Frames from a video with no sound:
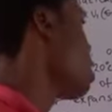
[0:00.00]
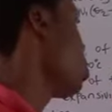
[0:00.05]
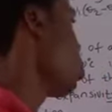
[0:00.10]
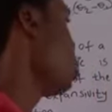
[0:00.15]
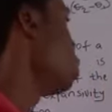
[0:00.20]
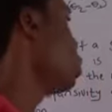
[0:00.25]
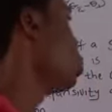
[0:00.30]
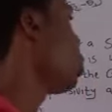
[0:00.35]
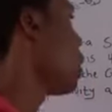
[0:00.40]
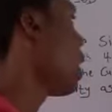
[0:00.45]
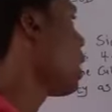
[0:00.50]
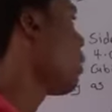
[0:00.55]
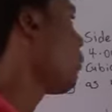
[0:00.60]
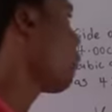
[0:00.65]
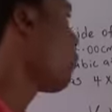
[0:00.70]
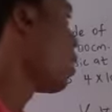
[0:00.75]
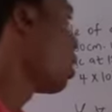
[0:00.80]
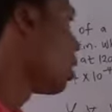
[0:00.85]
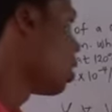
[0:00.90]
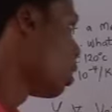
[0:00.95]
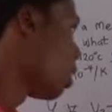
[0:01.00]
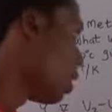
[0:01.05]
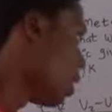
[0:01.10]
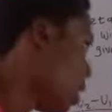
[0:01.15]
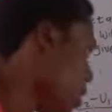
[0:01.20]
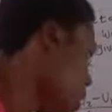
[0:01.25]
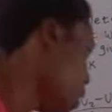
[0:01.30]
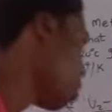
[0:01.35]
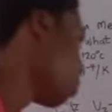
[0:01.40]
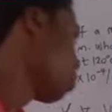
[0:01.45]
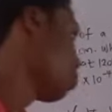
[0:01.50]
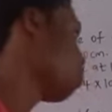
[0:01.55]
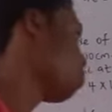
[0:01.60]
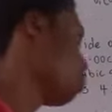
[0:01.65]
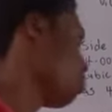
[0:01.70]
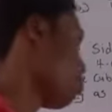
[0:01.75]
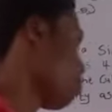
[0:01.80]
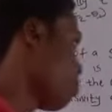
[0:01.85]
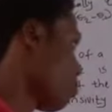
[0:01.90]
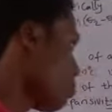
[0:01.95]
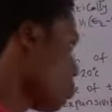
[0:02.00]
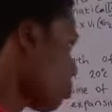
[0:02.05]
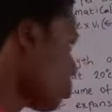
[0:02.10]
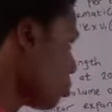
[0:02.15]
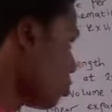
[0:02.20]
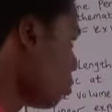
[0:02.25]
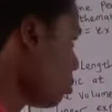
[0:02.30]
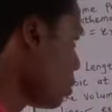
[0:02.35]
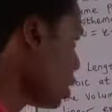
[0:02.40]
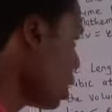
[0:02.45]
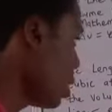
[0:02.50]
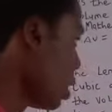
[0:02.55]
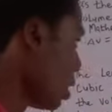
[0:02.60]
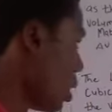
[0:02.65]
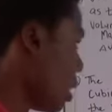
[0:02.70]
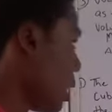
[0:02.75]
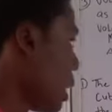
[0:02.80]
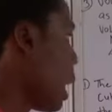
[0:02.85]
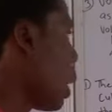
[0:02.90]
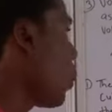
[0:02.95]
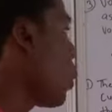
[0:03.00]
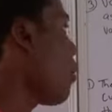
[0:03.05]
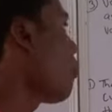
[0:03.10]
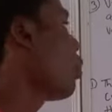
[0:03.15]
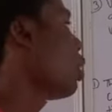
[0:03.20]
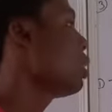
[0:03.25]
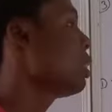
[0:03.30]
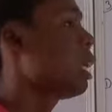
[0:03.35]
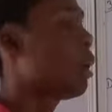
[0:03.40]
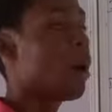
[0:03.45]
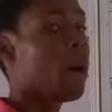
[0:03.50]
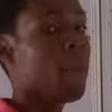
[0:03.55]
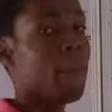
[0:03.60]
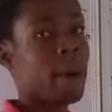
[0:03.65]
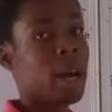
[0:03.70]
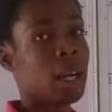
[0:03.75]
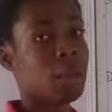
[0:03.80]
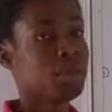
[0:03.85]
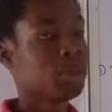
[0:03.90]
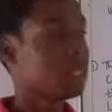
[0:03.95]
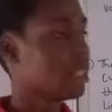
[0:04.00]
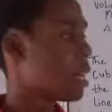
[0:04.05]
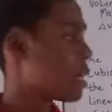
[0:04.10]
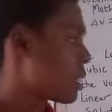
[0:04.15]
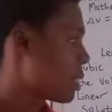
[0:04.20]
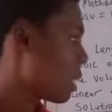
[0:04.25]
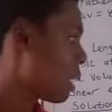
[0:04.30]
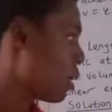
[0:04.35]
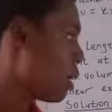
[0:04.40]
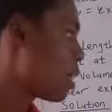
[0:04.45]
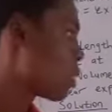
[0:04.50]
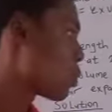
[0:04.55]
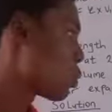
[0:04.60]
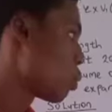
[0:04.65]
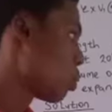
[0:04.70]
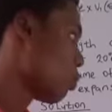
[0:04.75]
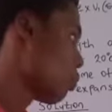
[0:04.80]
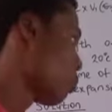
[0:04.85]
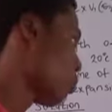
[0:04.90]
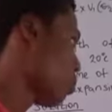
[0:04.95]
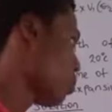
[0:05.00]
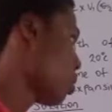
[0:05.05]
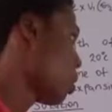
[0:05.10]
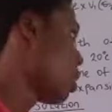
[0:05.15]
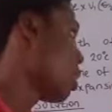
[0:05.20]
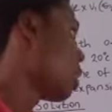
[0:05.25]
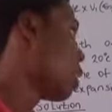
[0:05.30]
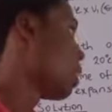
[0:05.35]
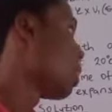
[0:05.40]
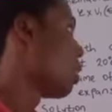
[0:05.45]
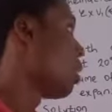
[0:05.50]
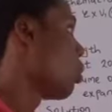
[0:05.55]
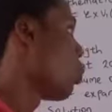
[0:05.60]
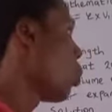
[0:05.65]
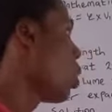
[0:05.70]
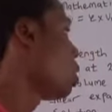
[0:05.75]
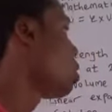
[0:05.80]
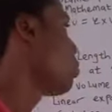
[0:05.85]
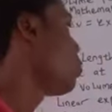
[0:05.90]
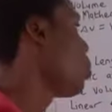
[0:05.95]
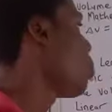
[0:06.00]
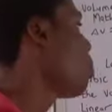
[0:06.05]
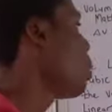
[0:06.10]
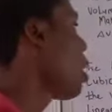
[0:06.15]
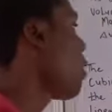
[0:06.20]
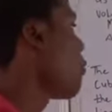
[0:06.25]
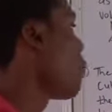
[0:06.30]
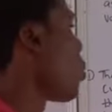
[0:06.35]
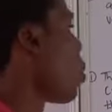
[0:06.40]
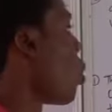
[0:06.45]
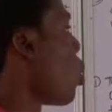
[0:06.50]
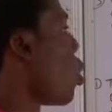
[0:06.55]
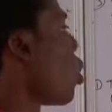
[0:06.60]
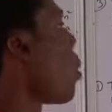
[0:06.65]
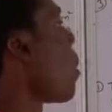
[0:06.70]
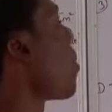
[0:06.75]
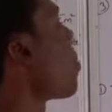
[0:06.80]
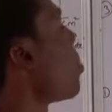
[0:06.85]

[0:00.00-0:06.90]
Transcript: which we have here. Now I've gotten our parameters. Now let's solve. What's the formula for